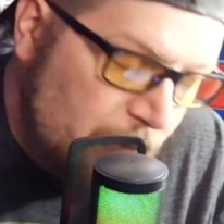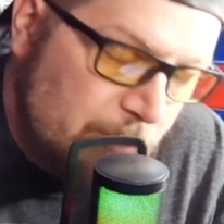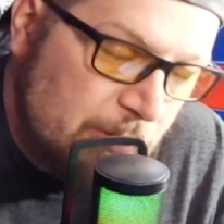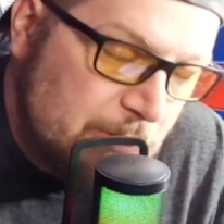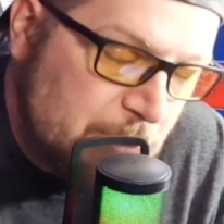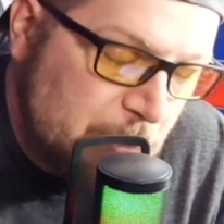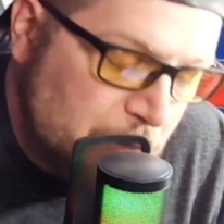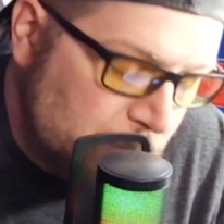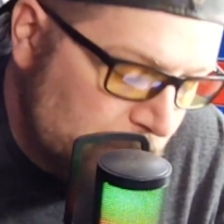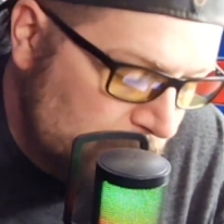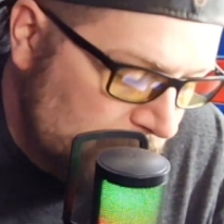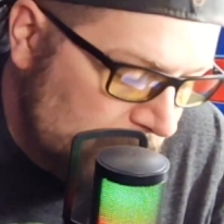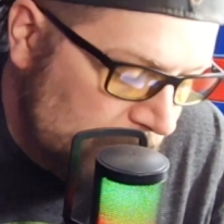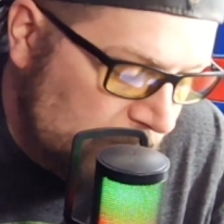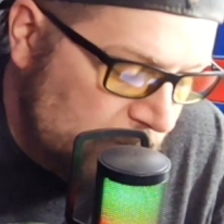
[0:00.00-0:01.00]
the
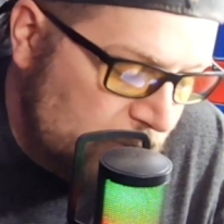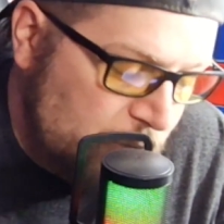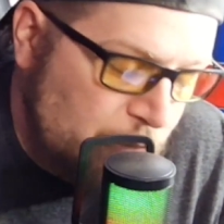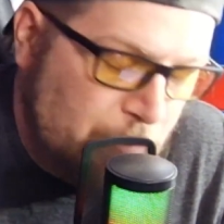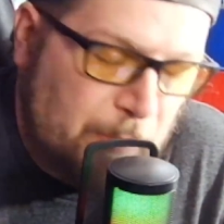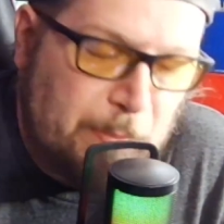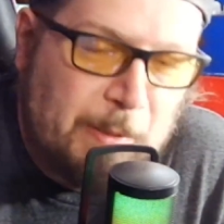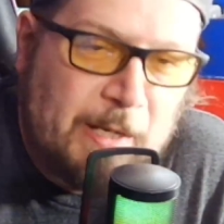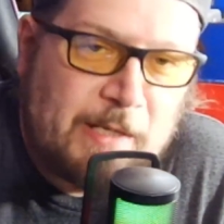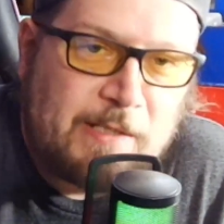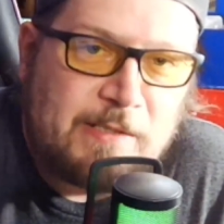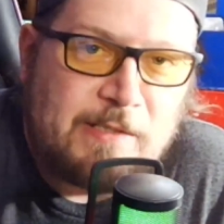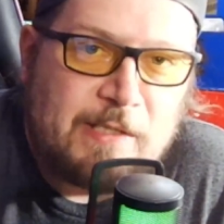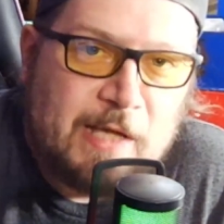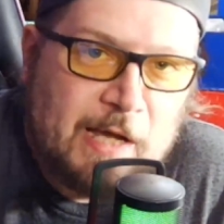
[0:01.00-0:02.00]
two Super
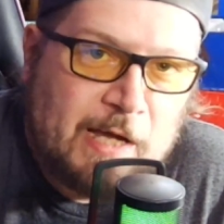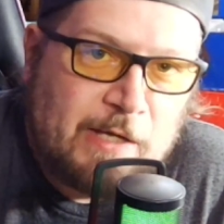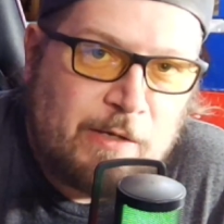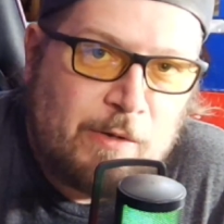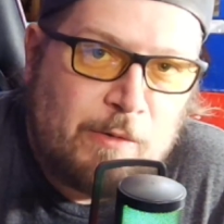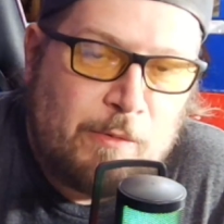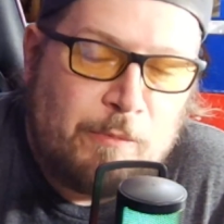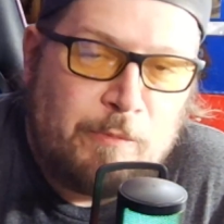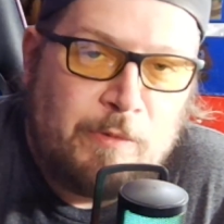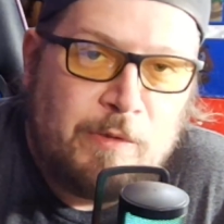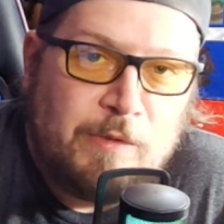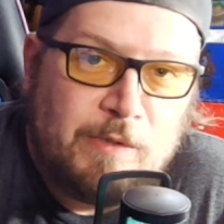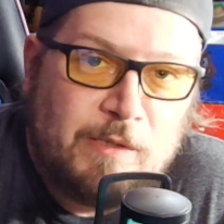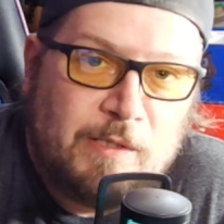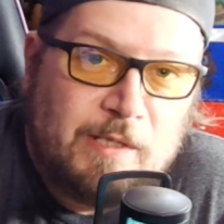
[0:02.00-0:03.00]
Pockets that I own
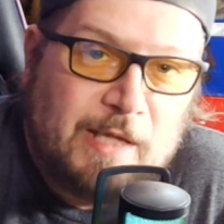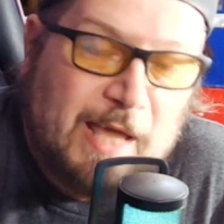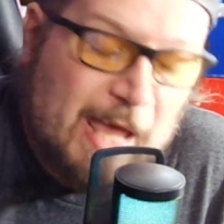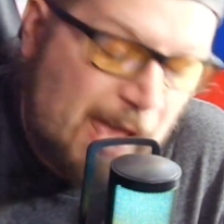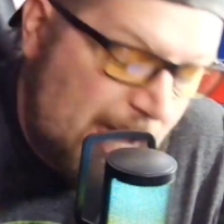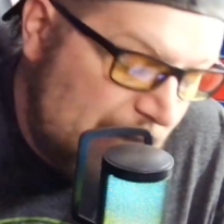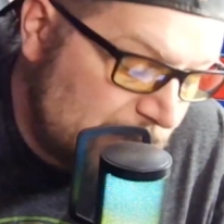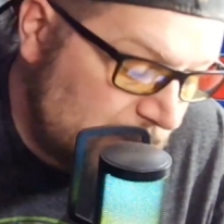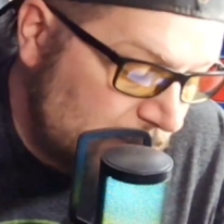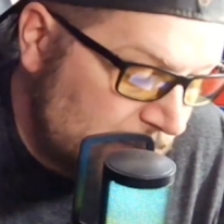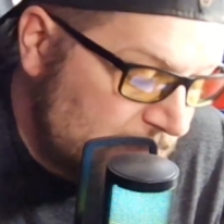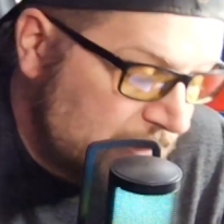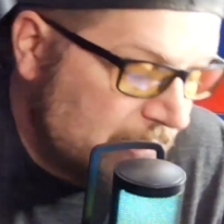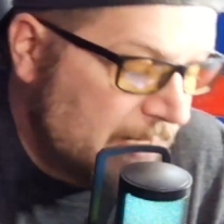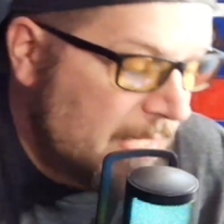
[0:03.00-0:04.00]
as of
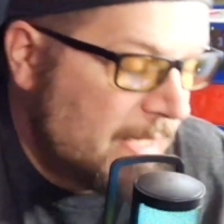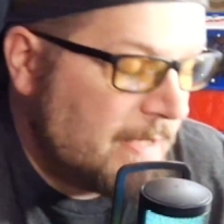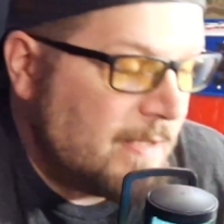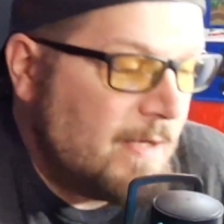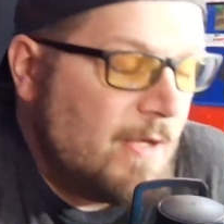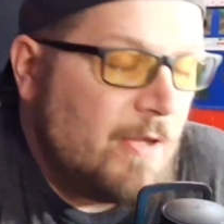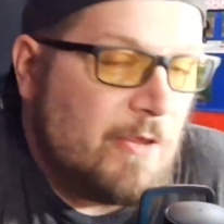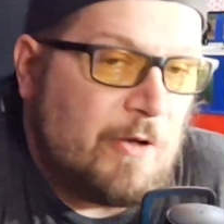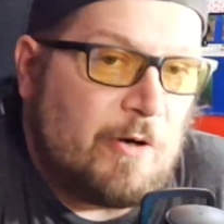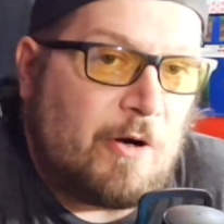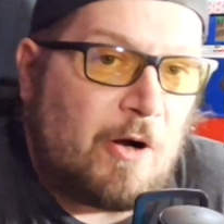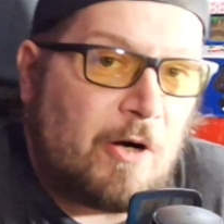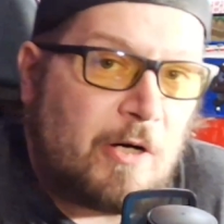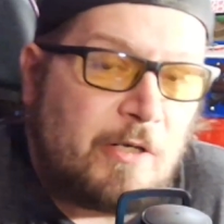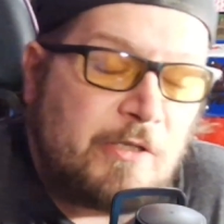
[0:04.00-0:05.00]
today. There
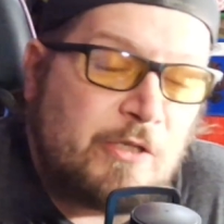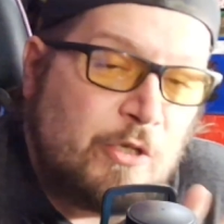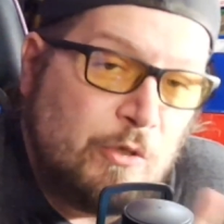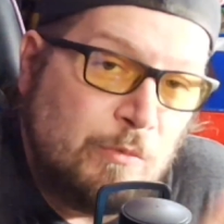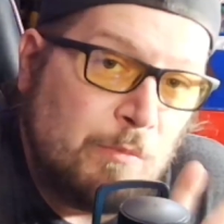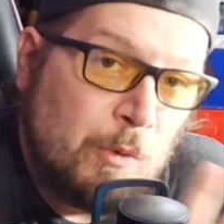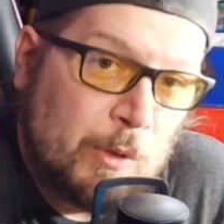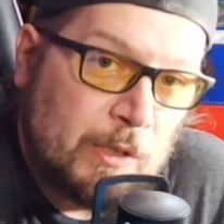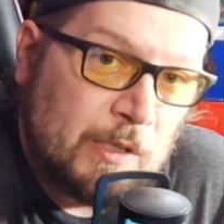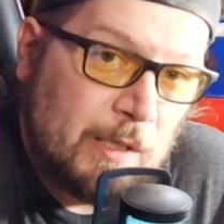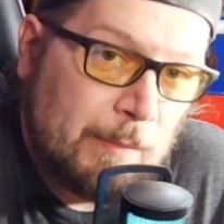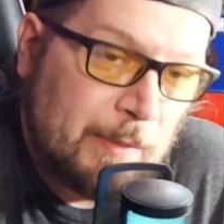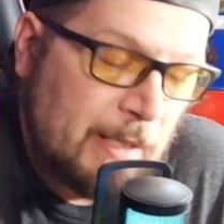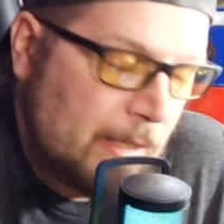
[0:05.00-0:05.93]
are two more coming